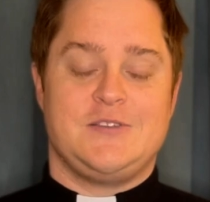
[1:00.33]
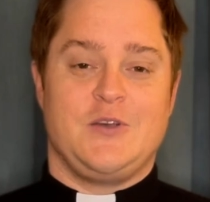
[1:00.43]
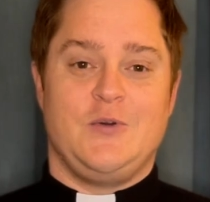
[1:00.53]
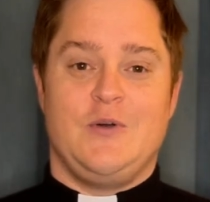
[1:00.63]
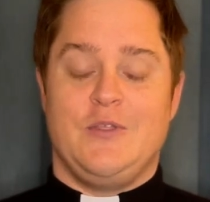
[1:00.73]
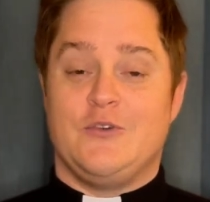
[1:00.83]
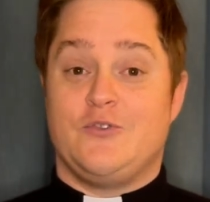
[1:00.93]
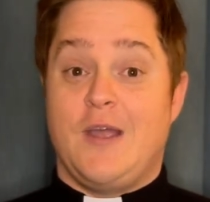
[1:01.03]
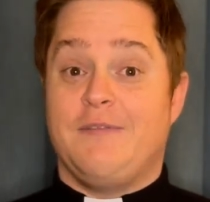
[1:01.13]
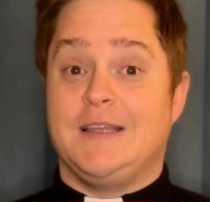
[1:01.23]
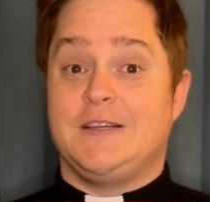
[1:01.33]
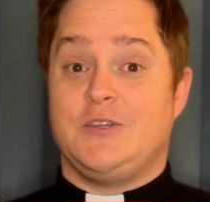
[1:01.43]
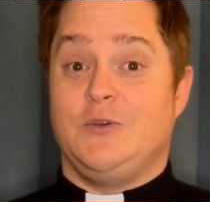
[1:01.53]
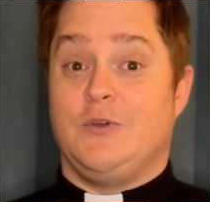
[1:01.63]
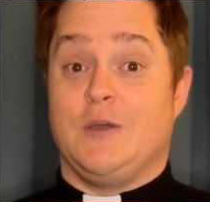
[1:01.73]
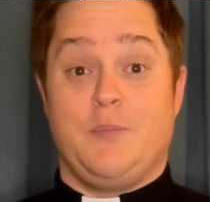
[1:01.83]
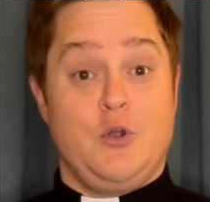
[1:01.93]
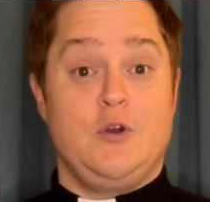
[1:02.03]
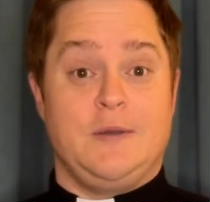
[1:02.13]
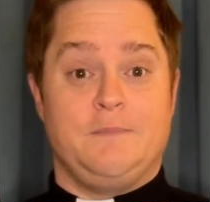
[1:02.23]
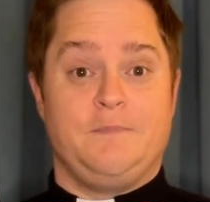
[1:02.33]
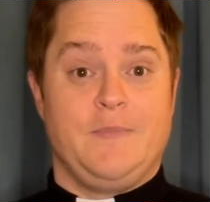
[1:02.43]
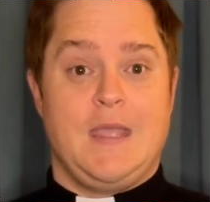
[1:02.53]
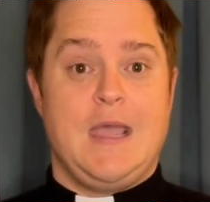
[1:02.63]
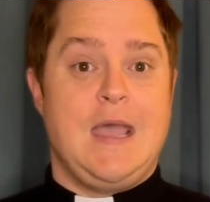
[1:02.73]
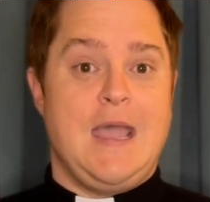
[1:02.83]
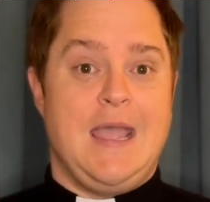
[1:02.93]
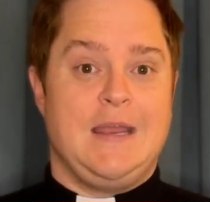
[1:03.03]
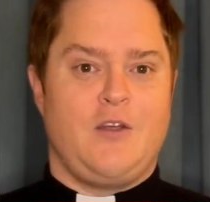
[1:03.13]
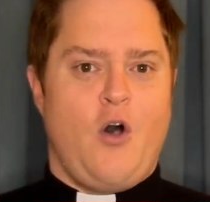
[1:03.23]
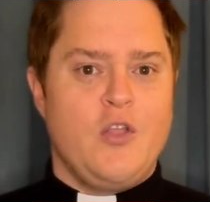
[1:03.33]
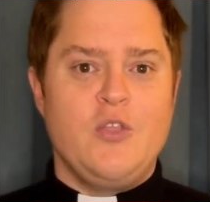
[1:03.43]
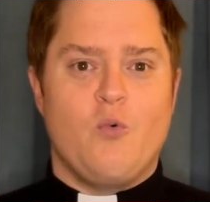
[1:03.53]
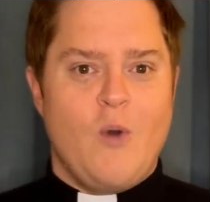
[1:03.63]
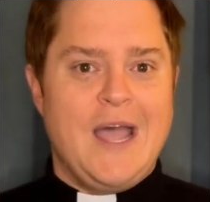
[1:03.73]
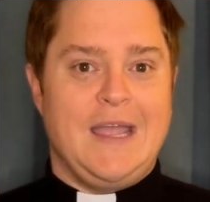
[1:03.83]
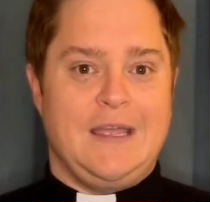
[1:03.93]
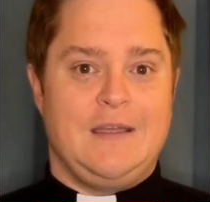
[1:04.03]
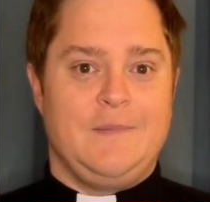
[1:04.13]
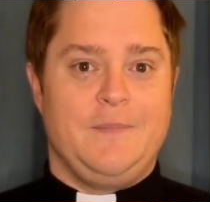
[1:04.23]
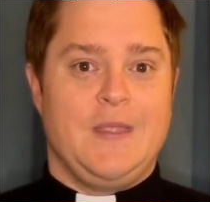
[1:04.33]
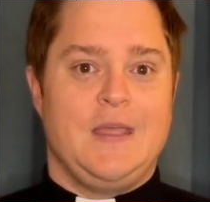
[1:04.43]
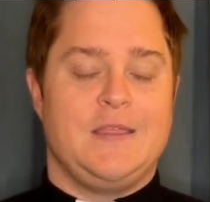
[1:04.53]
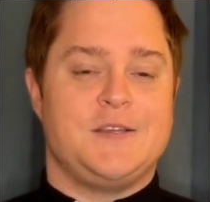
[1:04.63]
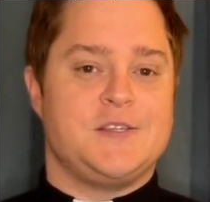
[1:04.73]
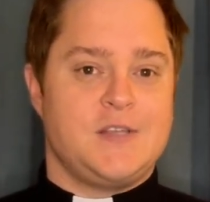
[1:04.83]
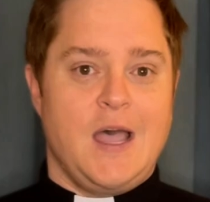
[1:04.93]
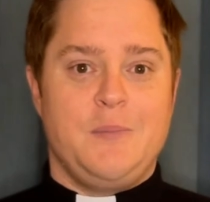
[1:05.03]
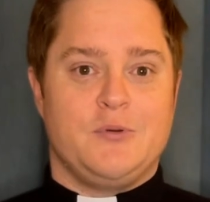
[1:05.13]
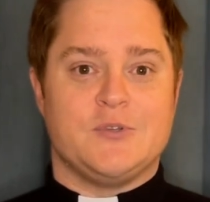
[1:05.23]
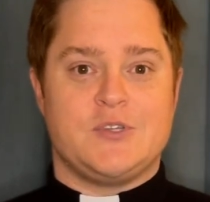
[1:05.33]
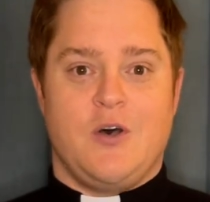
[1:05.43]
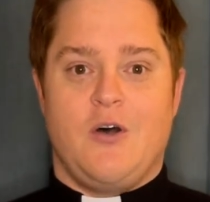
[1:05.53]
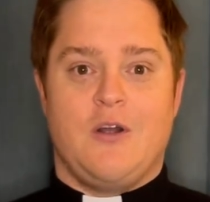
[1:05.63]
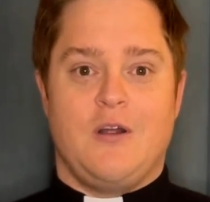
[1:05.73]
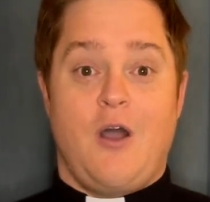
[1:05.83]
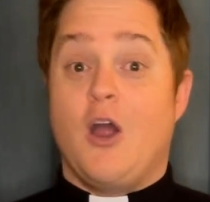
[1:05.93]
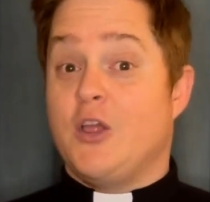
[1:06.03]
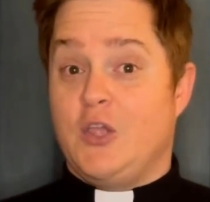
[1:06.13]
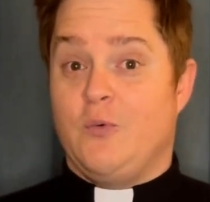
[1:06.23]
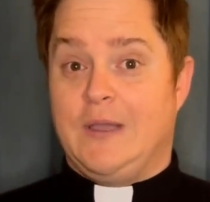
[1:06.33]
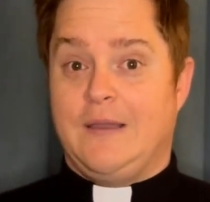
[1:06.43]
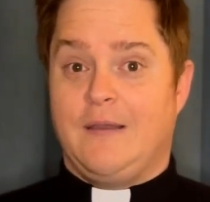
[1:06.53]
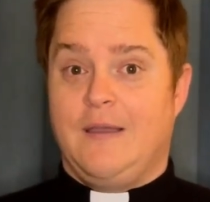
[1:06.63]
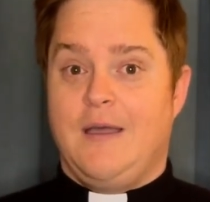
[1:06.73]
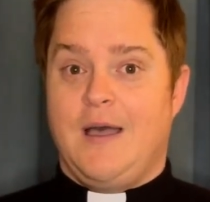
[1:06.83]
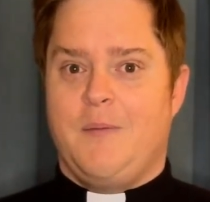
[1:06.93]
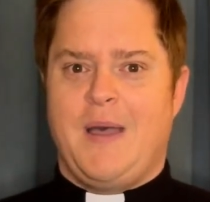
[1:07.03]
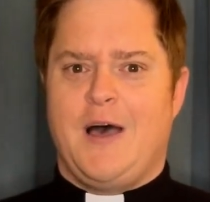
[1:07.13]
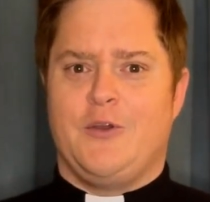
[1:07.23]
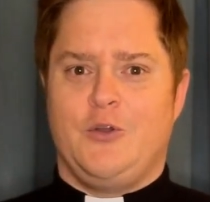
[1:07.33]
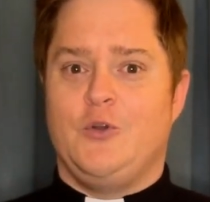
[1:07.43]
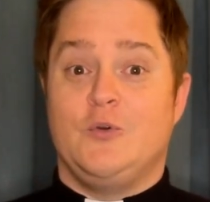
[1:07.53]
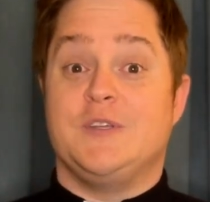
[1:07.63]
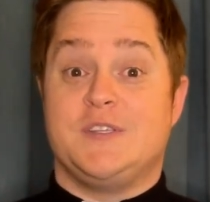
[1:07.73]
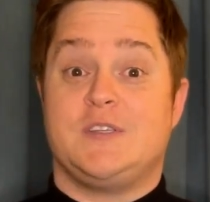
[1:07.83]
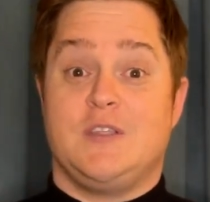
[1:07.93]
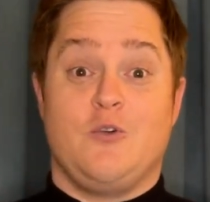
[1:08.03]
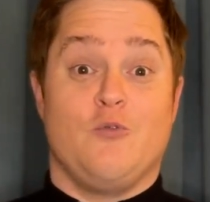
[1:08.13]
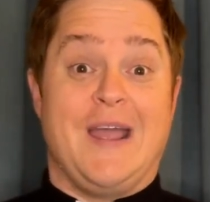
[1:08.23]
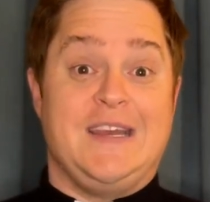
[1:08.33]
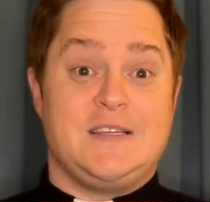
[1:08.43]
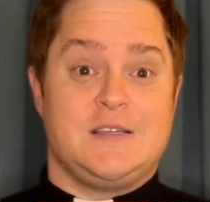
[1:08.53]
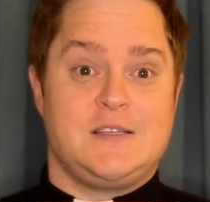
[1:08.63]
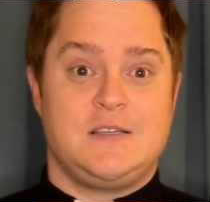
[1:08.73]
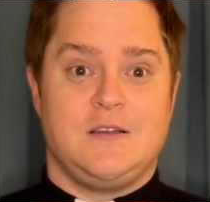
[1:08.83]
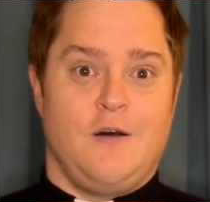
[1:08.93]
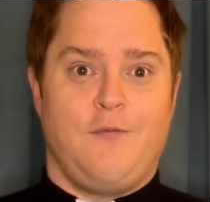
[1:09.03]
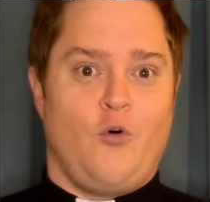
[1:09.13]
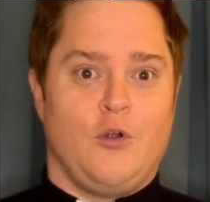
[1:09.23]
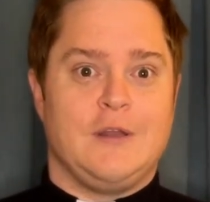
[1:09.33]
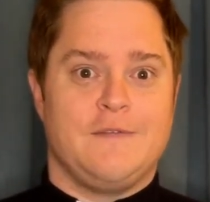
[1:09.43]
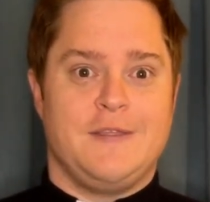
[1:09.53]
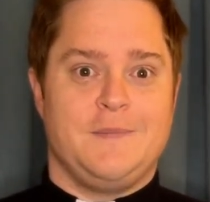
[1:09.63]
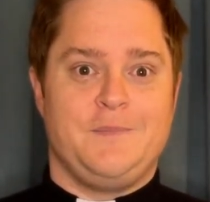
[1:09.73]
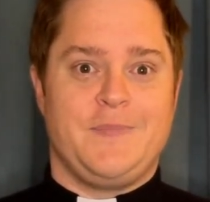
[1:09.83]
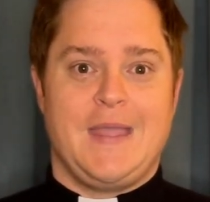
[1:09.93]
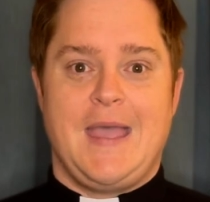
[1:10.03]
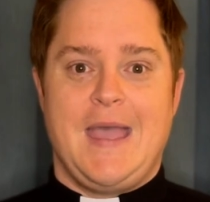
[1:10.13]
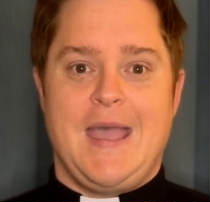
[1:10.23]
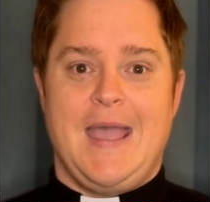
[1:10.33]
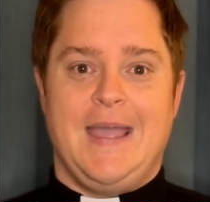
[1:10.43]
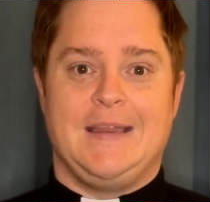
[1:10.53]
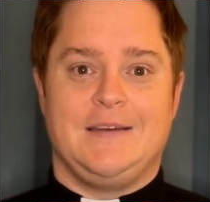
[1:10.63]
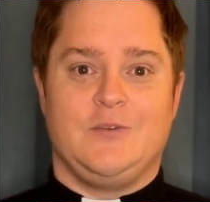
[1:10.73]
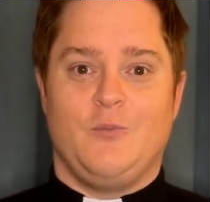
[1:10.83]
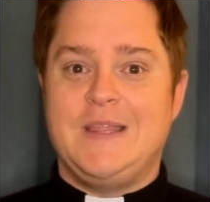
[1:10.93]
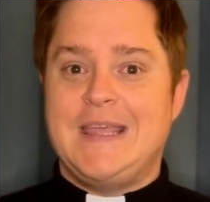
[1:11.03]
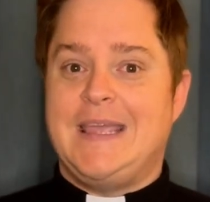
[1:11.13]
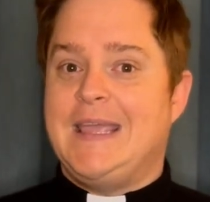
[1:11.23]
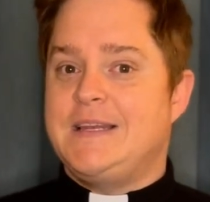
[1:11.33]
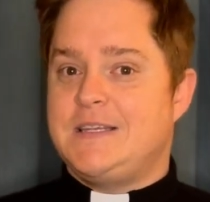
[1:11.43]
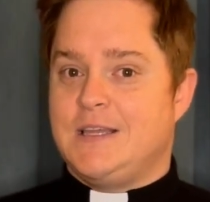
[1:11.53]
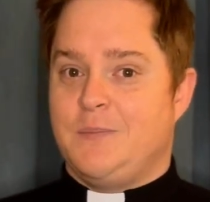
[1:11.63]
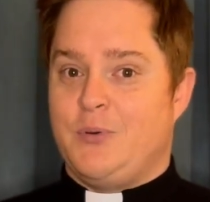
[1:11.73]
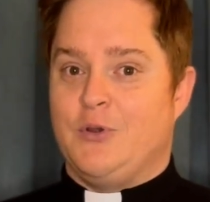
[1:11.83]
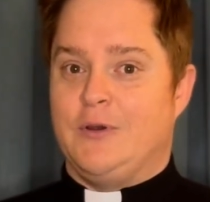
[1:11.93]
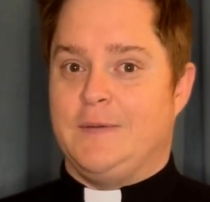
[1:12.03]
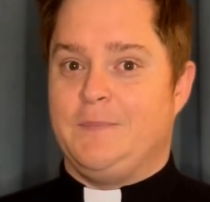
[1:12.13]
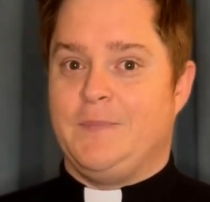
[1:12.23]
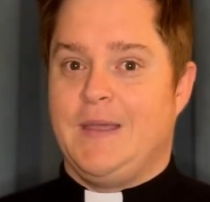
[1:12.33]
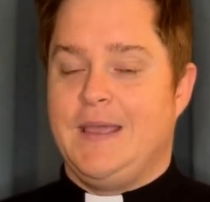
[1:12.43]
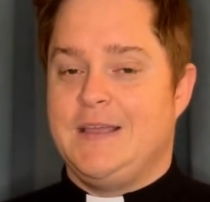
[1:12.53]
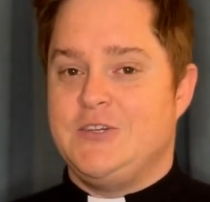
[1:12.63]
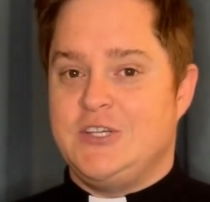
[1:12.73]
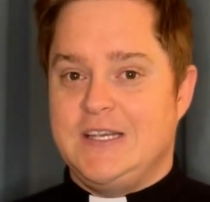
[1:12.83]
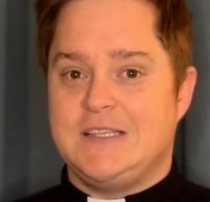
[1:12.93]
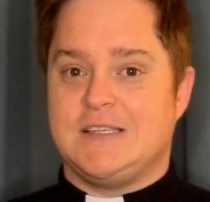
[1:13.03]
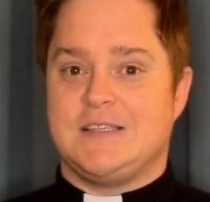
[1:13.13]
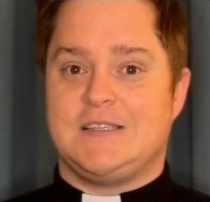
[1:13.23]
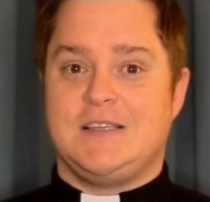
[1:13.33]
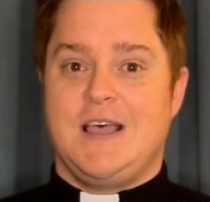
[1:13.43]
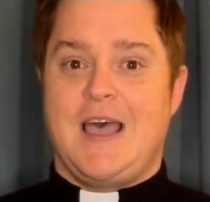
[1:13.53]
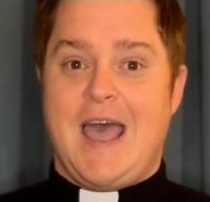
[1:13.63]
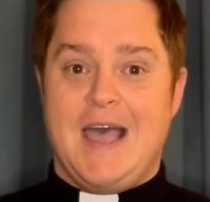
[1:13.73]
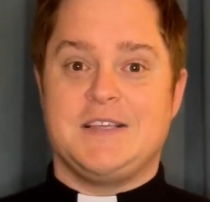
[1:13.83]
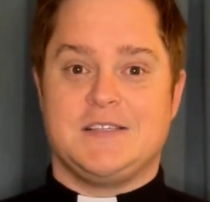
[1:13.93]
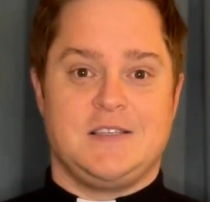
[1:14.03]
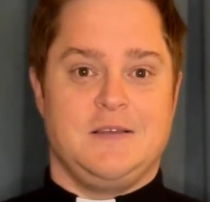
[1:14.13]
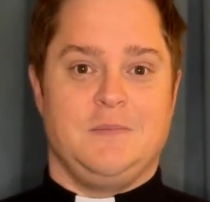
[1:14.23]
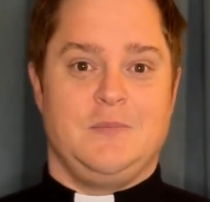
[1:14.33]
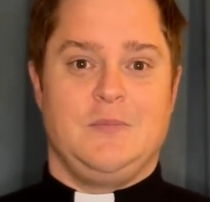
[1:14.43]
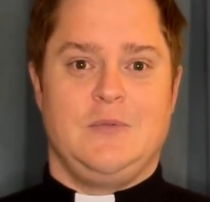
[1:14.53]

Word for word: So they're traveling to Capernaum, and on the way, the disciples are arguing about who is the greatest of all of them. And when they get to Capernaum, Jesus asks them,